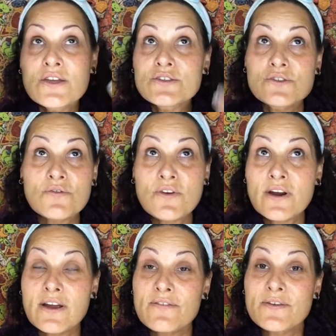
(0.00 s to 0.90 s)
So
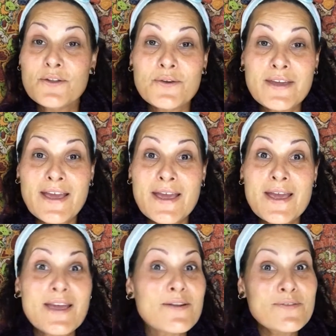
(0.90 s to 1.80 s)
far I feel
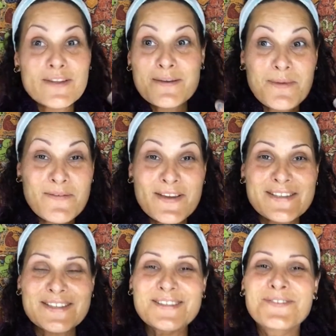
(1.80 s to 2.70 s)
okay. I don't feel like my
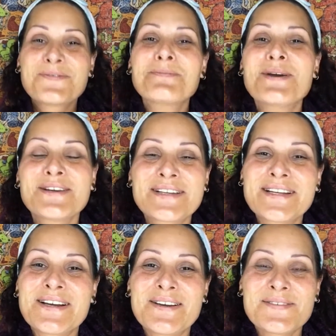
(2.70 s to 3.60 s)
face is
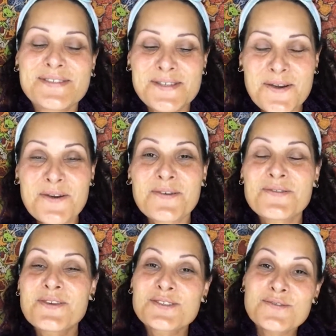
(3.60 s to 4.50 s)
burning off. So
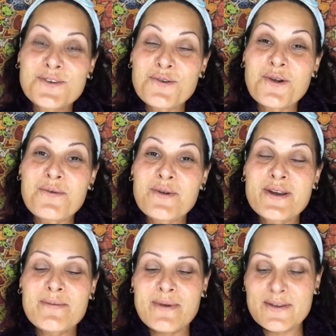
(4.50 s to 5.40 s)
those of you who are
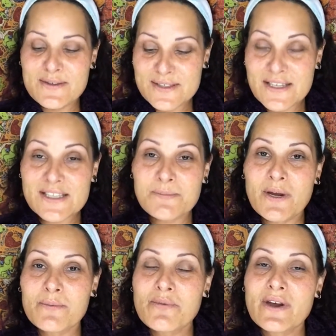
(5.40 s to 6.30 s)
worried about using
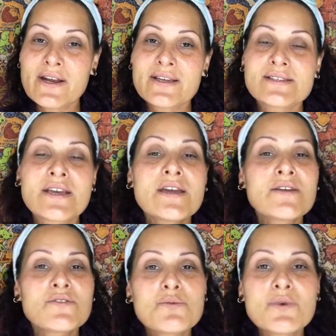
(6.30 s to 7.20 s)
expired products,
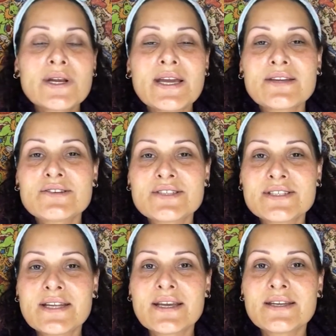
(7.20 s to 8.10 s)
from what I
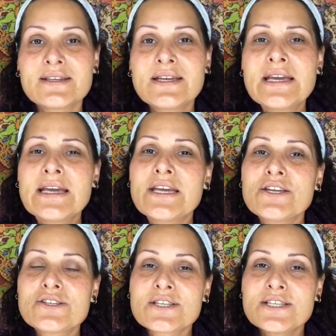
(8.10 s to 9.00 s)
understand, it
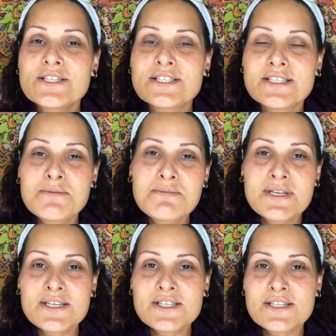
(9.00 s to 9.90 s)
usually just
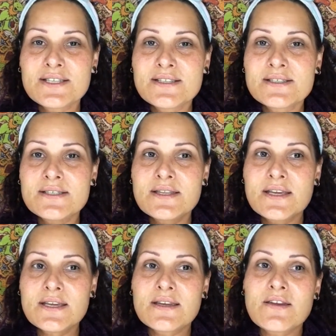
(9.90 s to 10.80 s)
diminishes
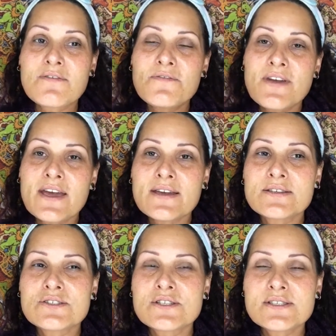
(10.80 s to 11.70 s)
the
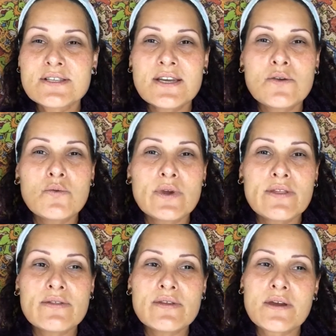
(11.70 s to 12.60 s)
effects, just like with
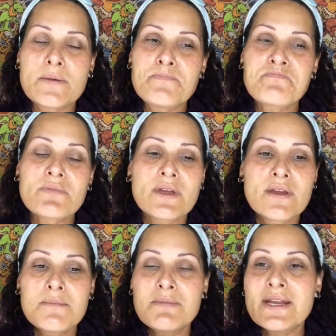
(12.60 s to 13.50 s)

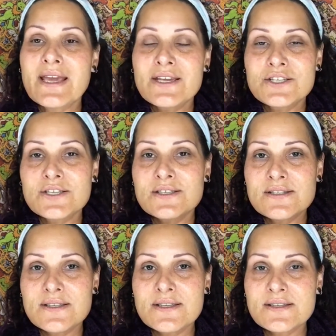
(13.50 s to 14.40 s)

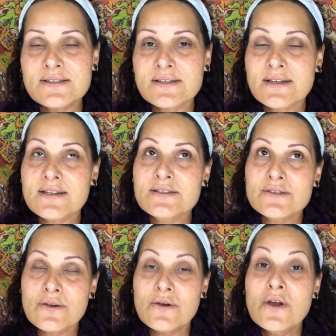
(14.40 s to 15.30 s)
medications and things like that.
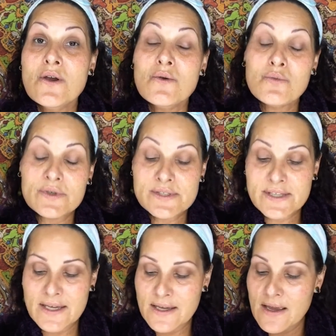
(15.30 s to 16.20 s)
So we'll
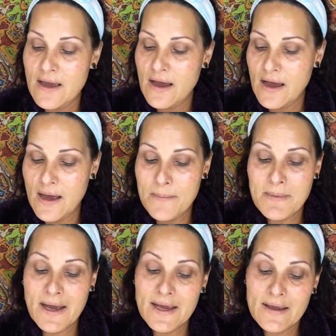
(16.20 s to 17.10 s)
see.
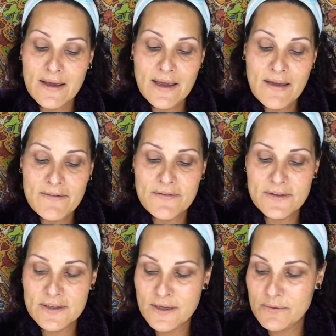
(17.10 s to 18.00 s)
I have a
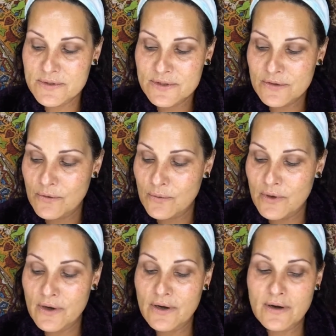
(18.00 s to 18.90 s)
feeling it will still
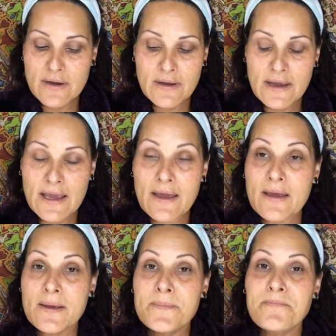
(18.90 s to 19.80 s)
work.
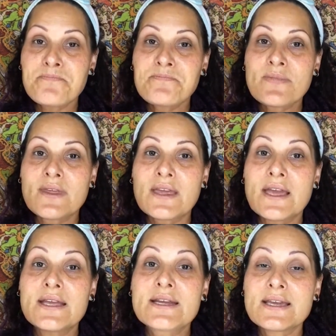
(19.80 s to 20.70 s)
And
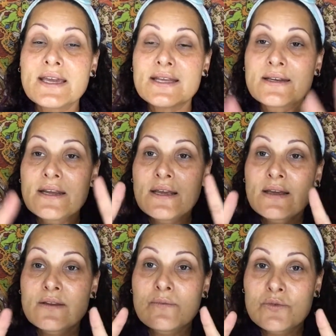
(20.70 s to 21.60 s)
again,
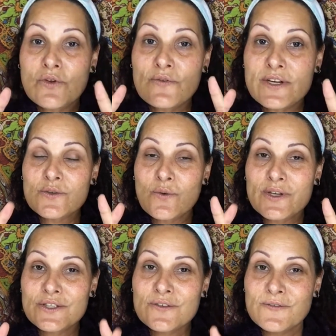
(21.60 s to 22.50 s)
don't to
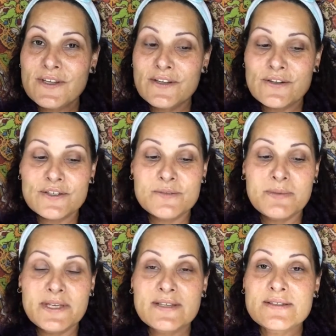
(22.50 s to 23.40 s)
wash your fingers
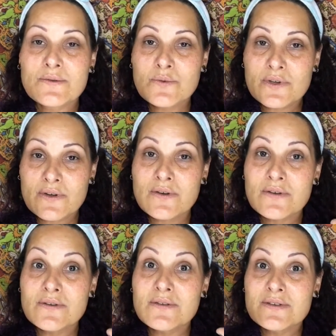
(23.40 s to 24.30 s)
because it
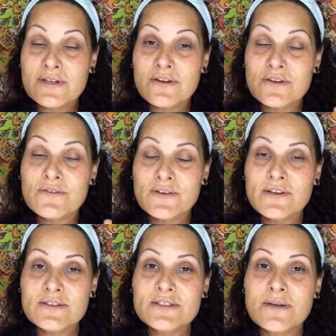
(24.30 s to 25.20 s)
will tear your
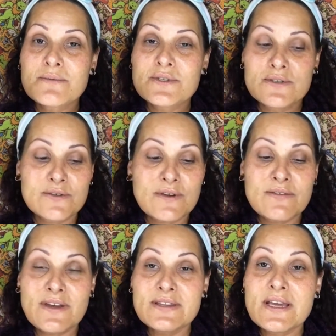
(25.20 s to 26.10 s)
fingers up too.
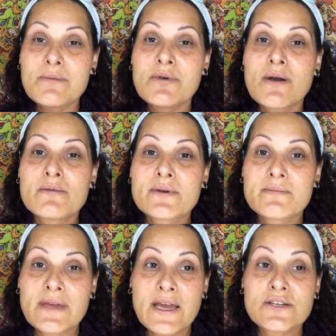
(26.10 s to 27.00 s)
I've had that
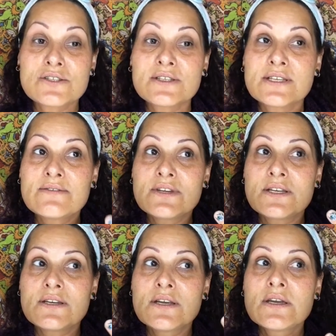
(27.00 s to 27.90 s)
problem actually
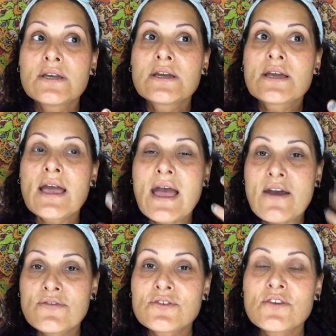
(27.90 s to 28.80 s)
even
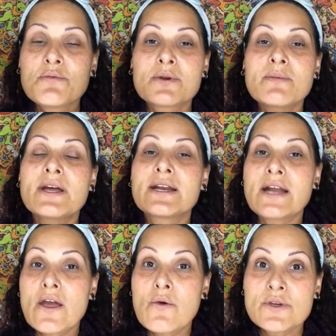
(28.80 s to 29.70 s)
after I've put them on, and
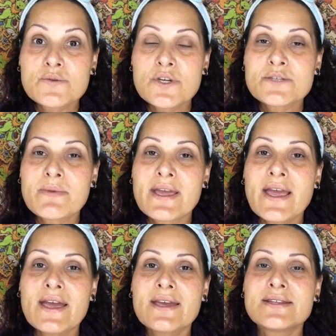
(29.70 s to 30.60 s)
I always wash my
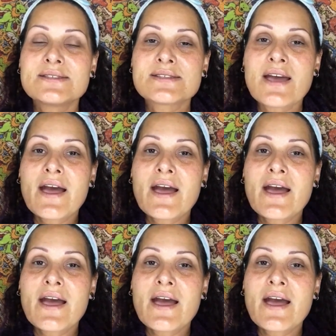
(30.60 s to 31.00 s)
hands.